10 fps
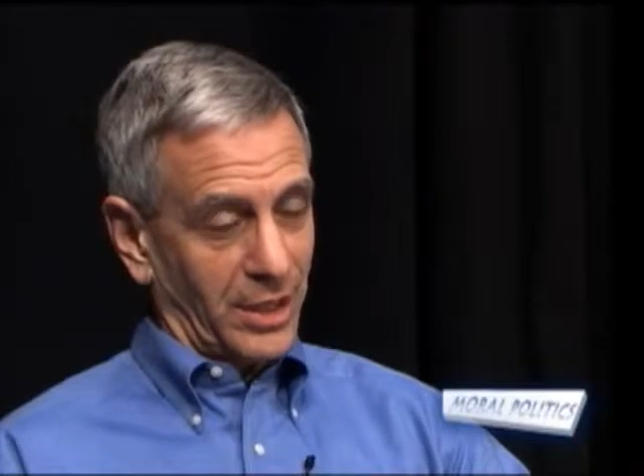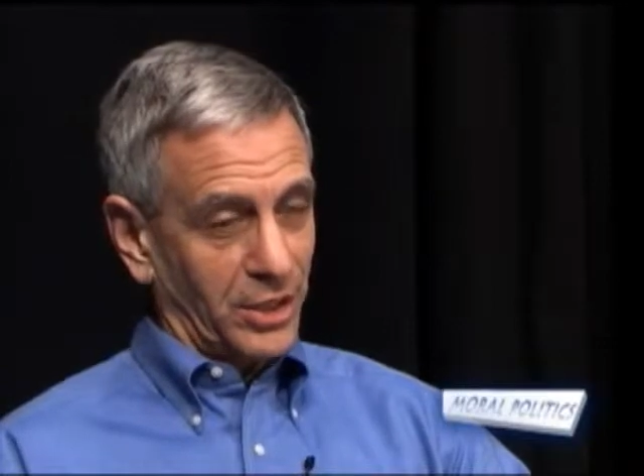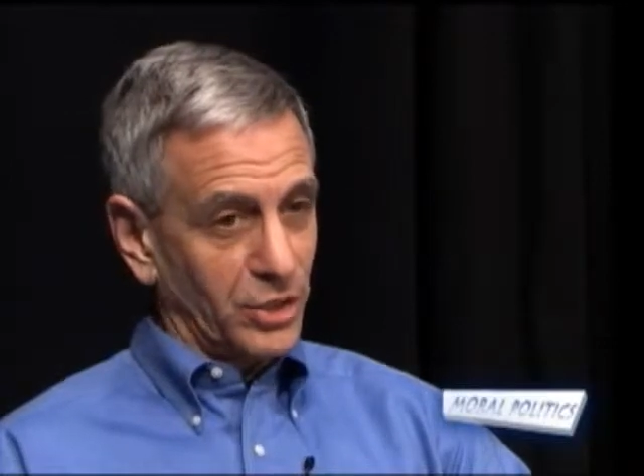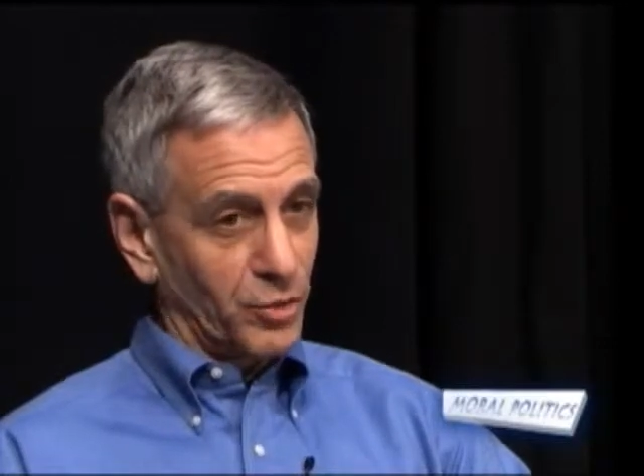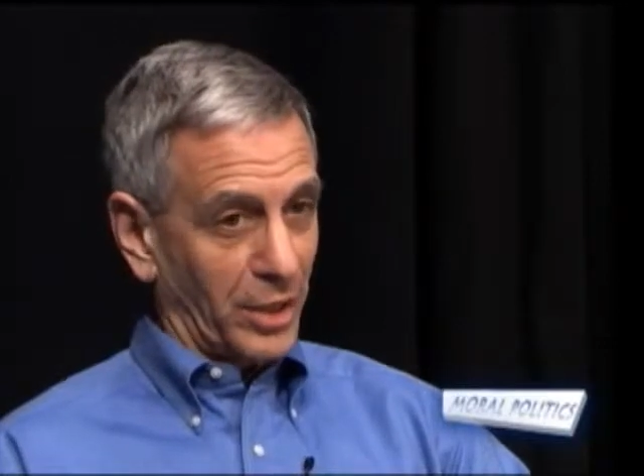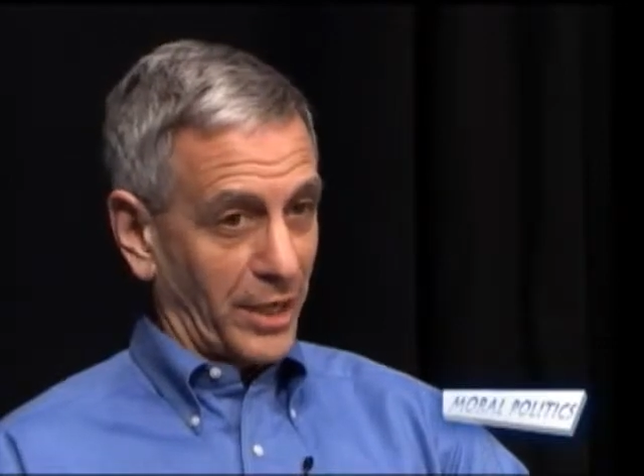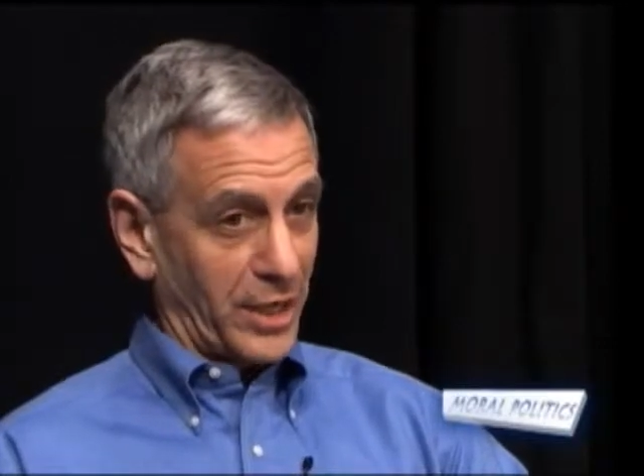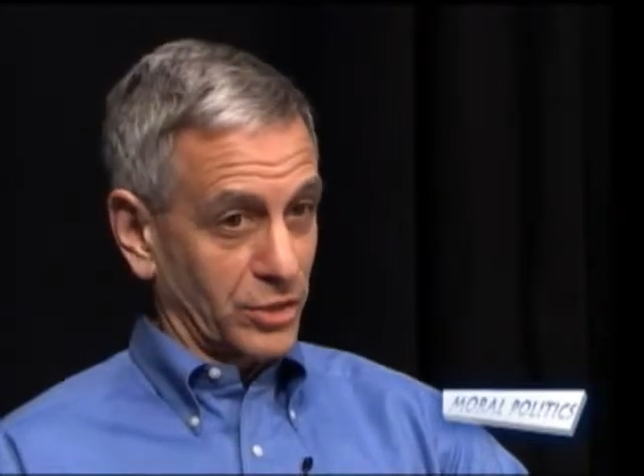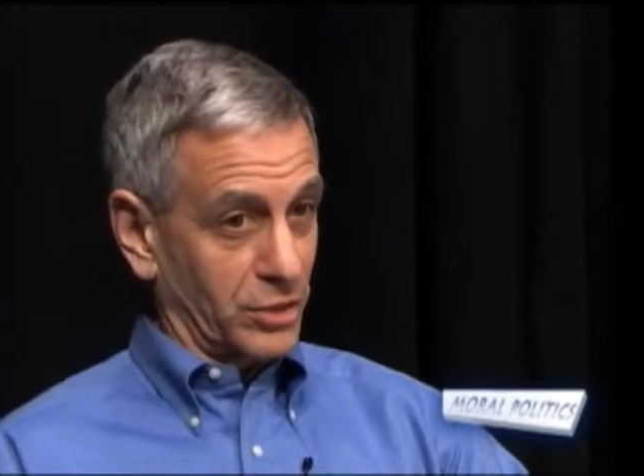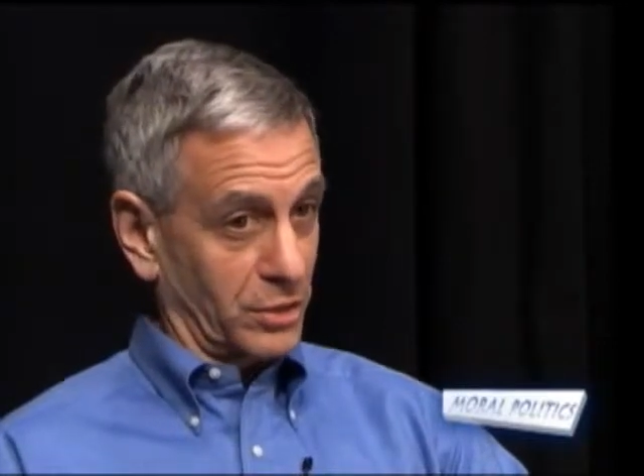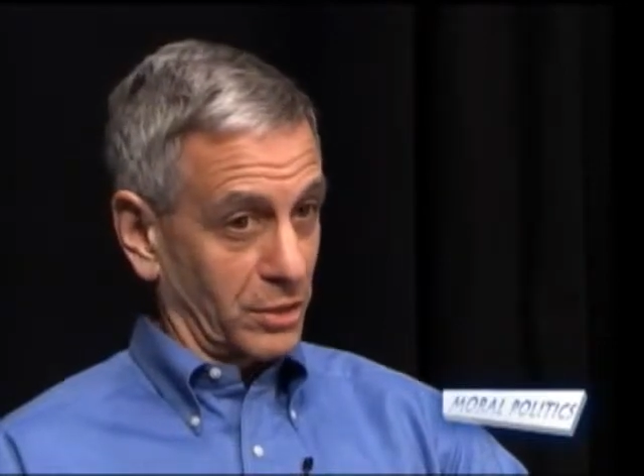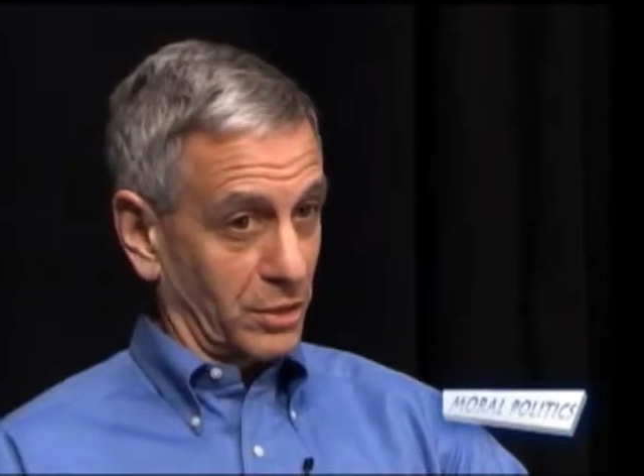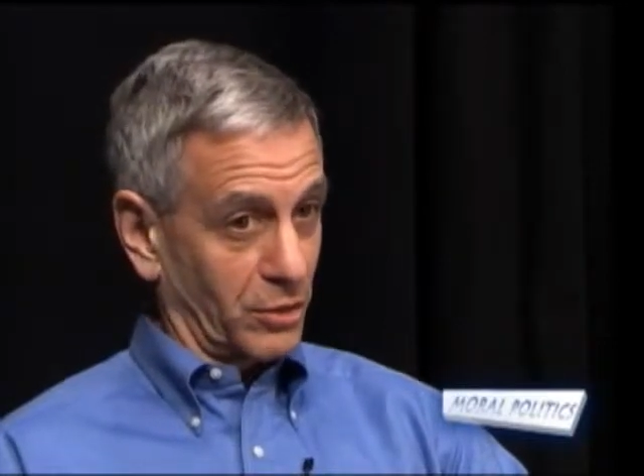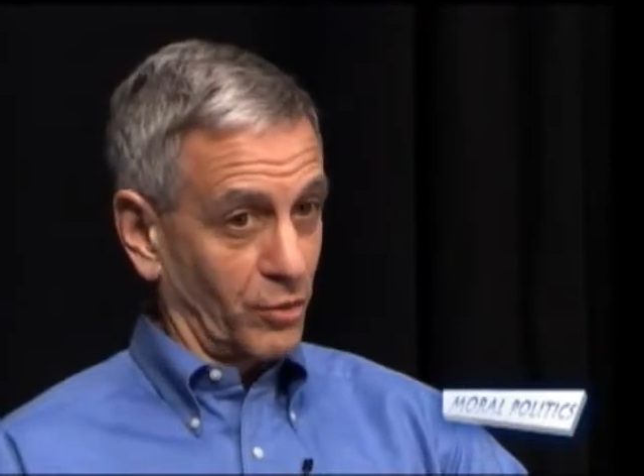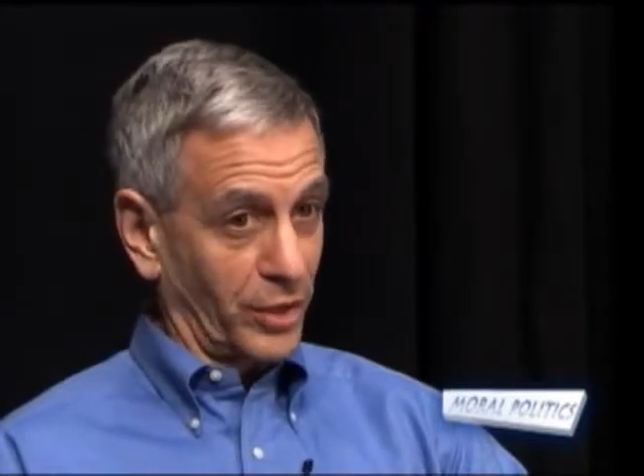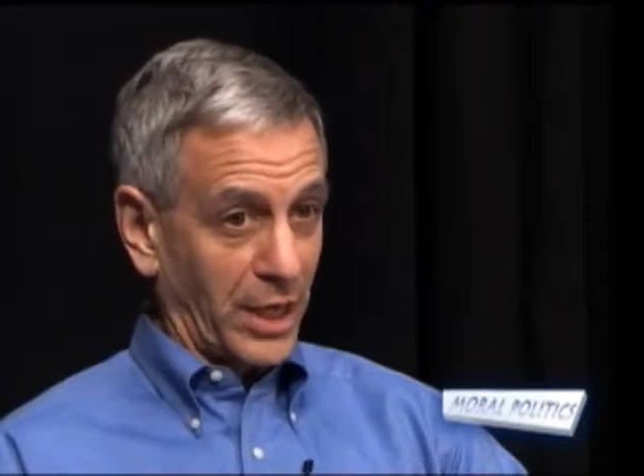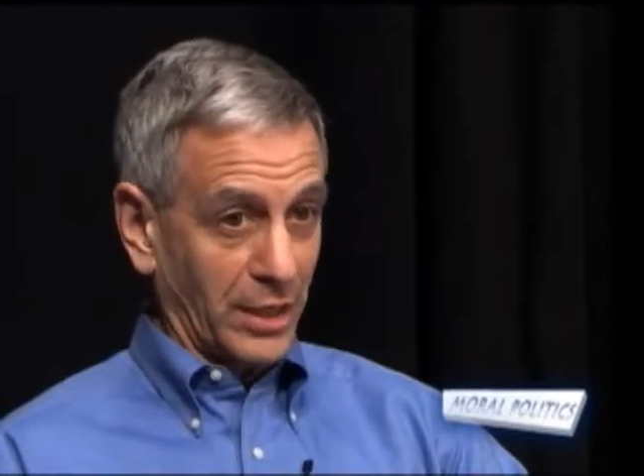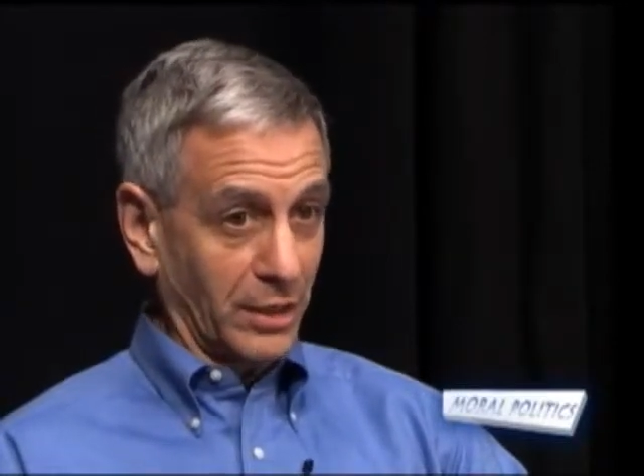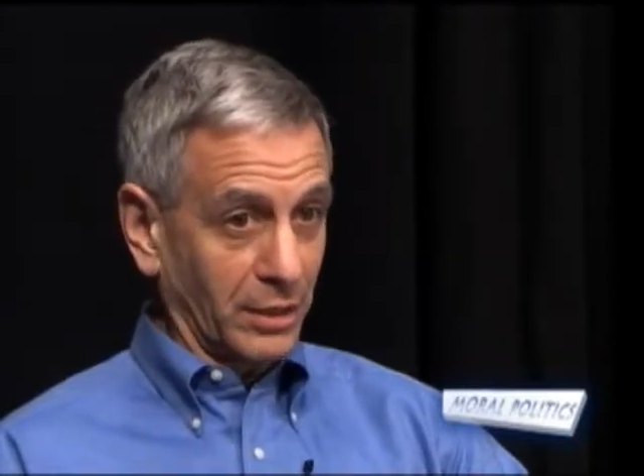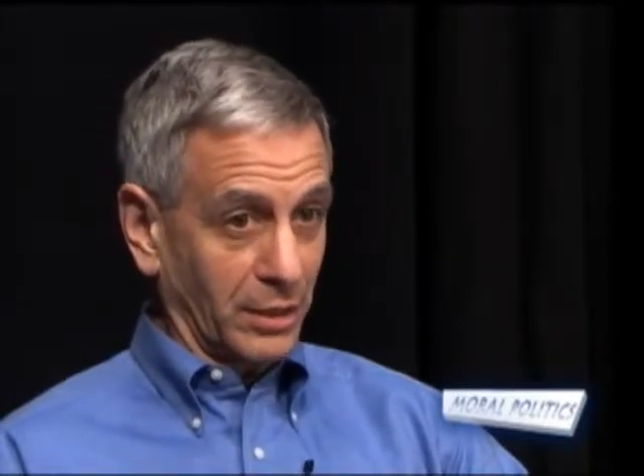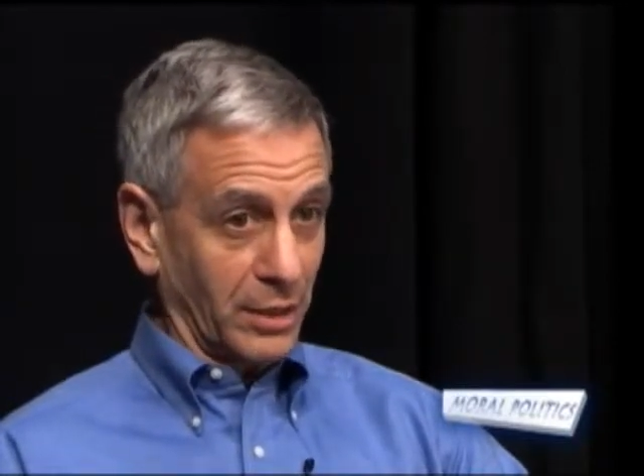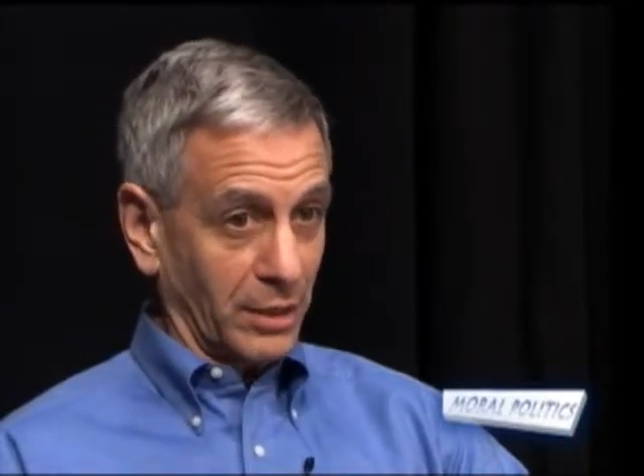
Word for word: that Israel has created